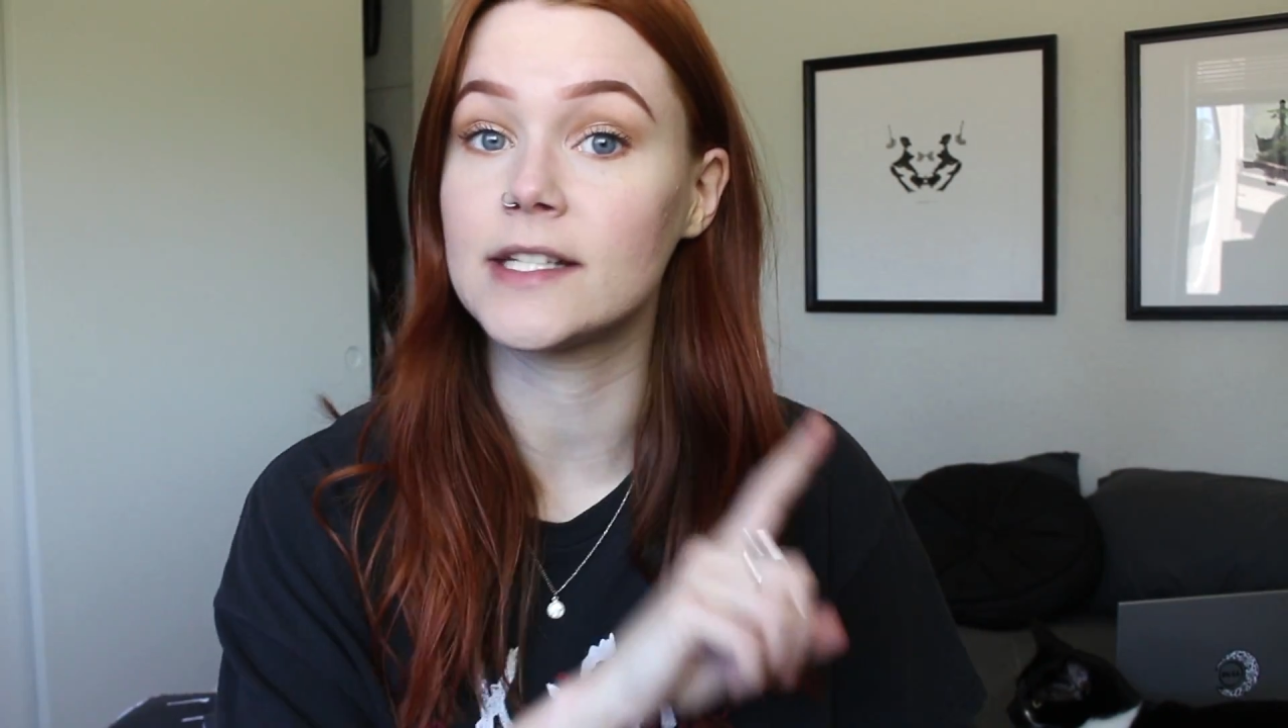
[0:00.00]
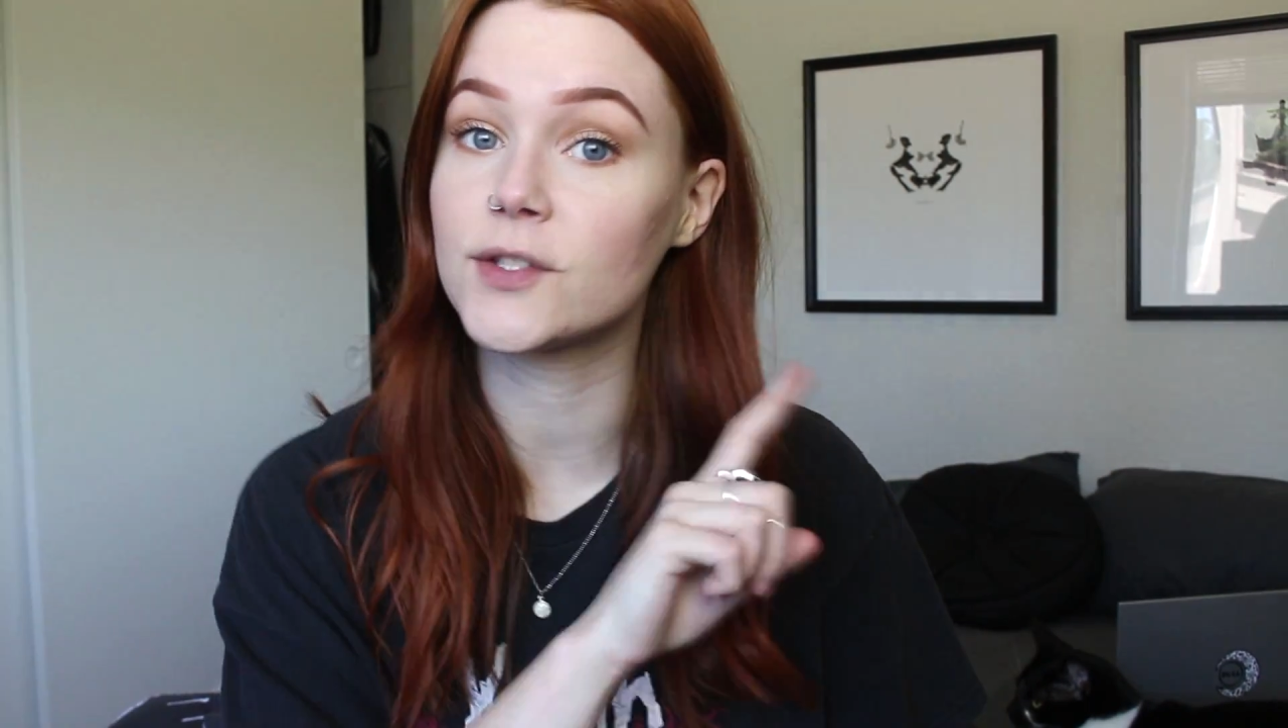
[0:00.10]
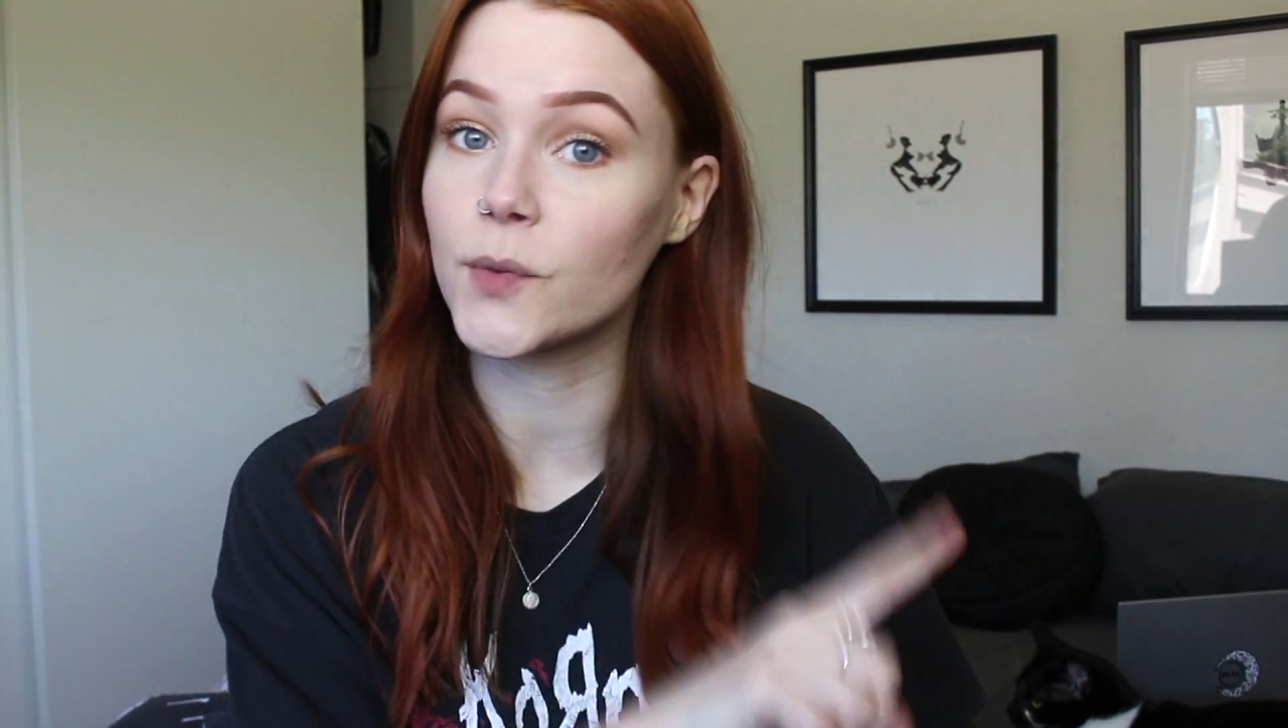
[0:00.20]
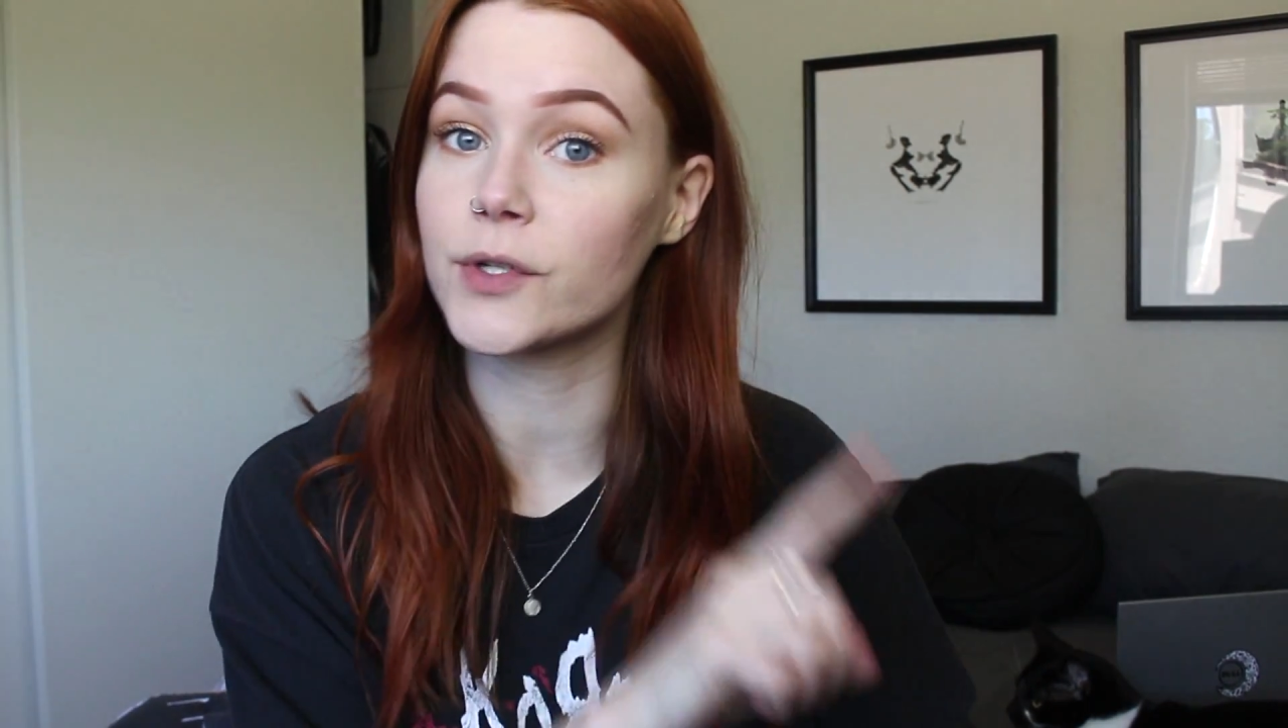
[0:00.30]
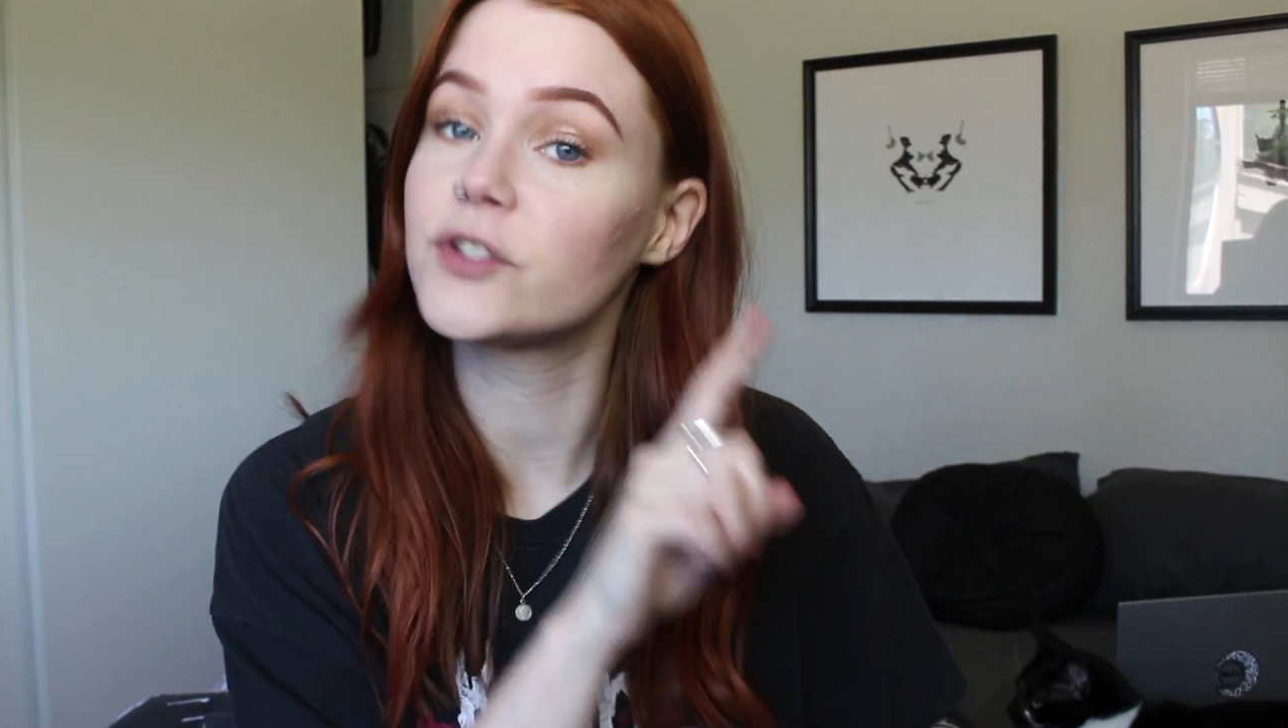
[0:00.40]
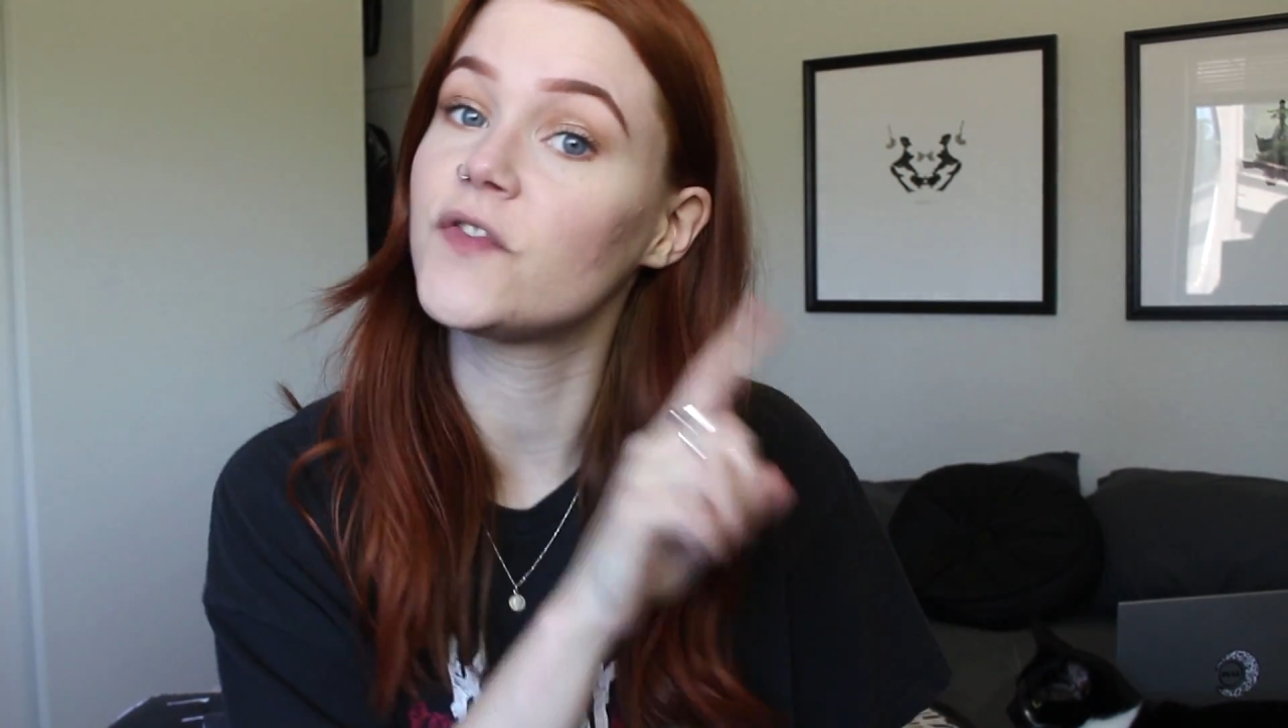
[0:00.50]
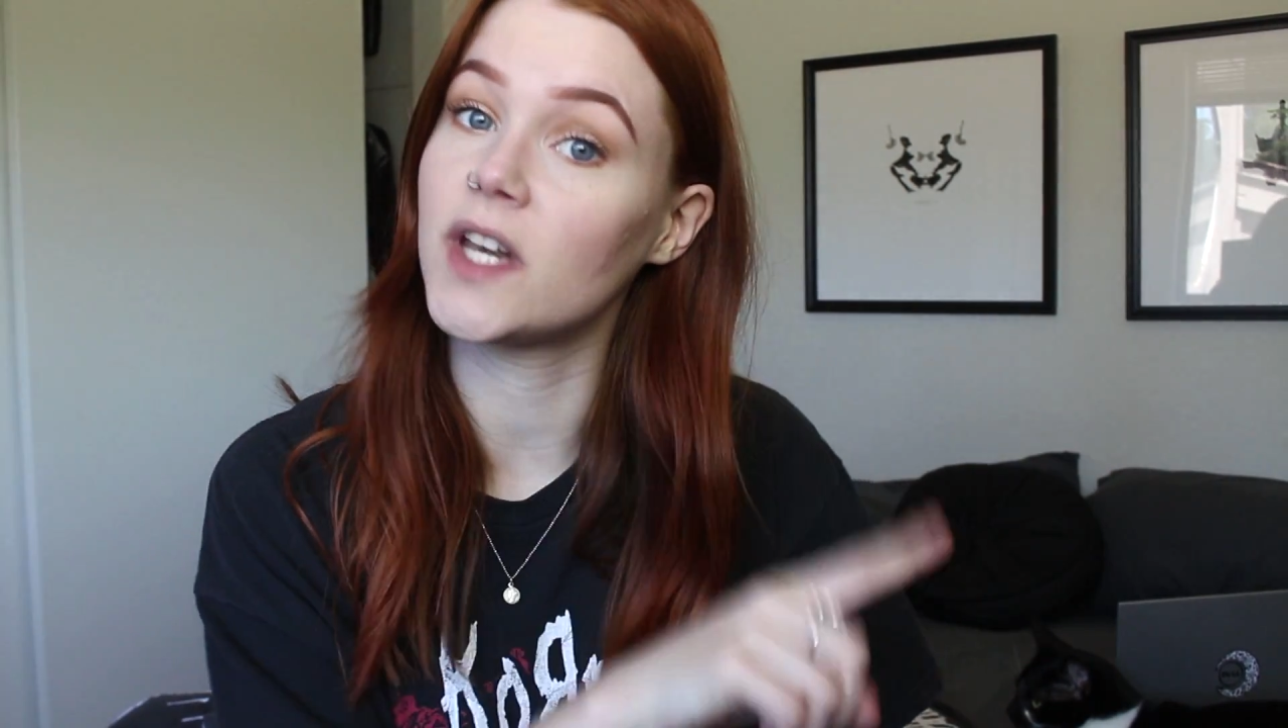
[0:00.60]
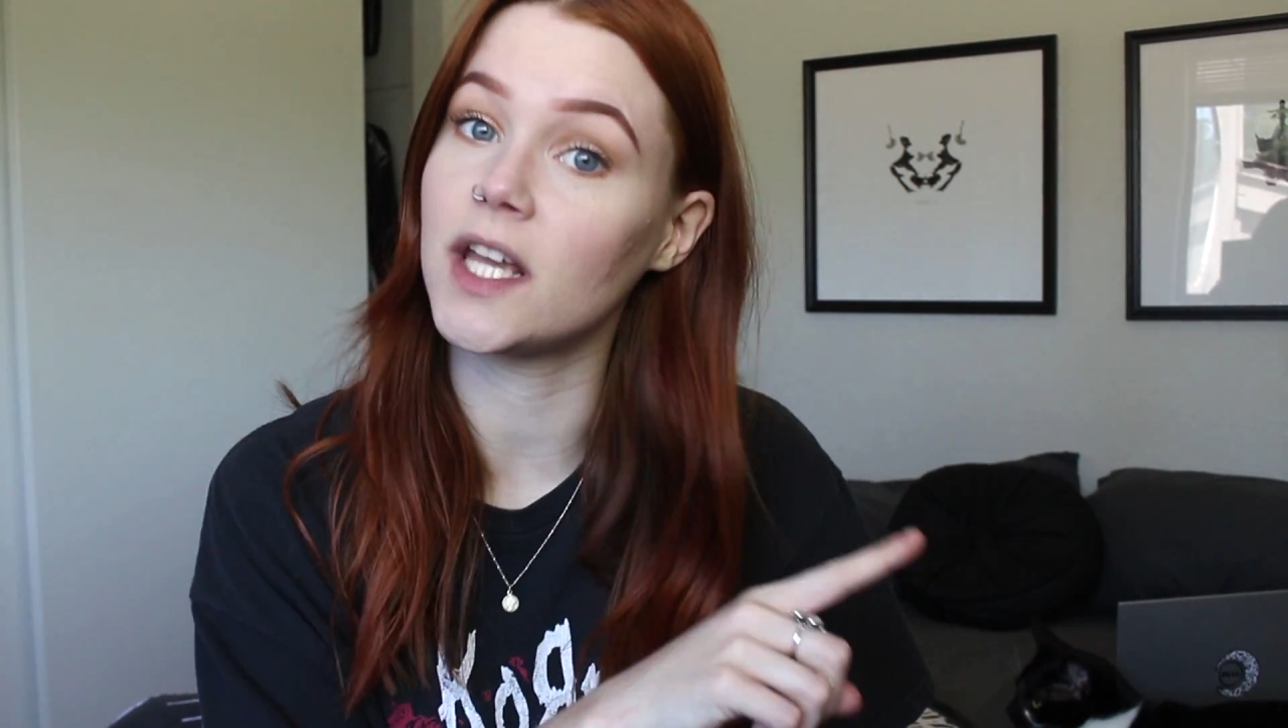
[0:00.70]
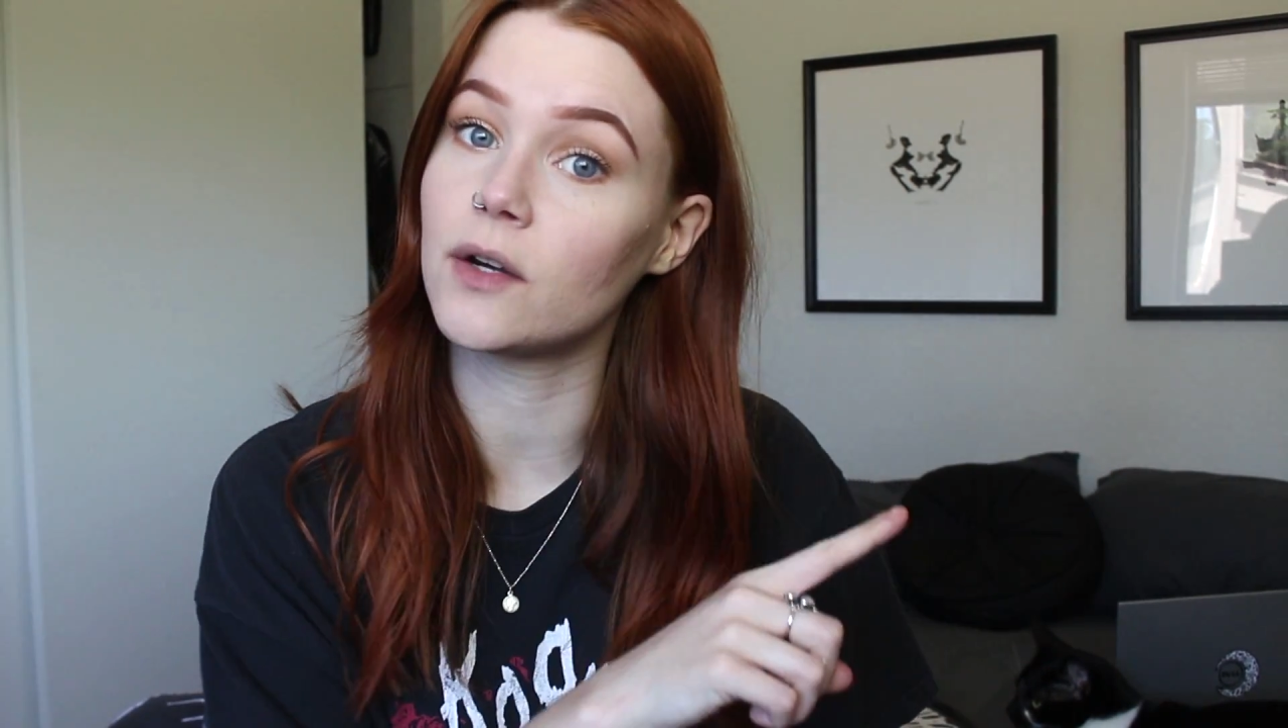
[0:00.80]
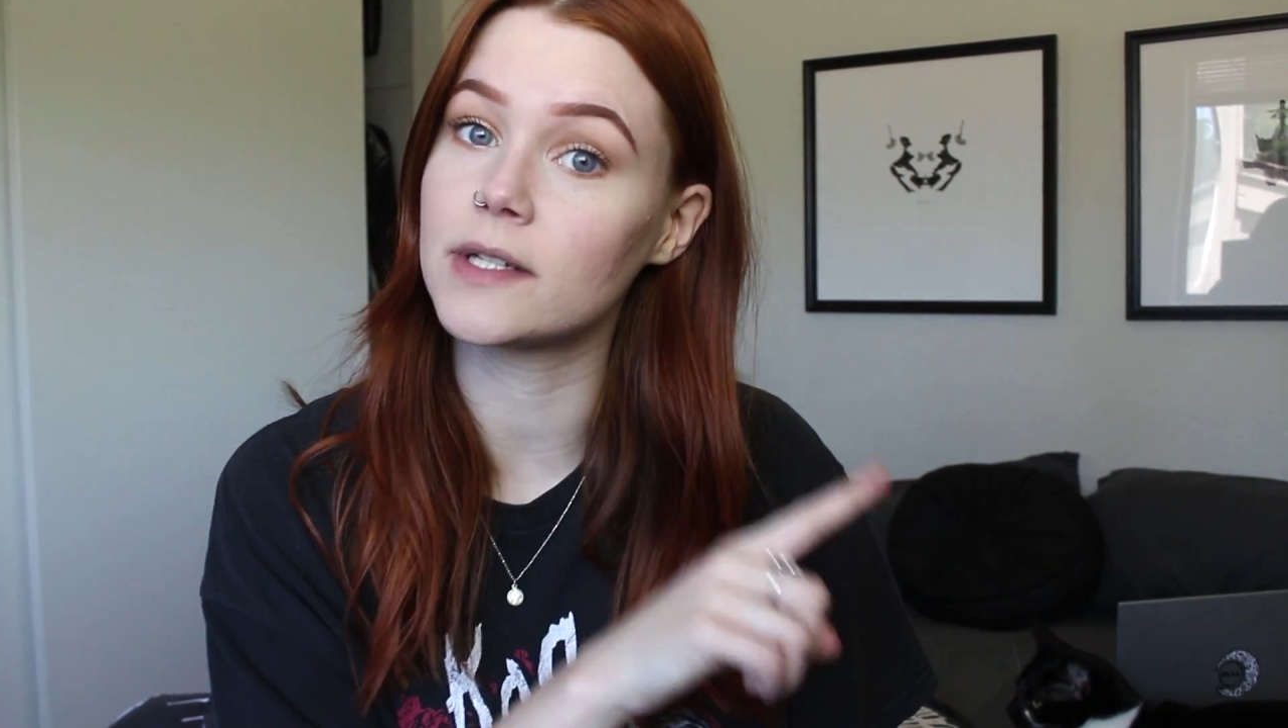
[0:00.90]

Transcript: disorders video,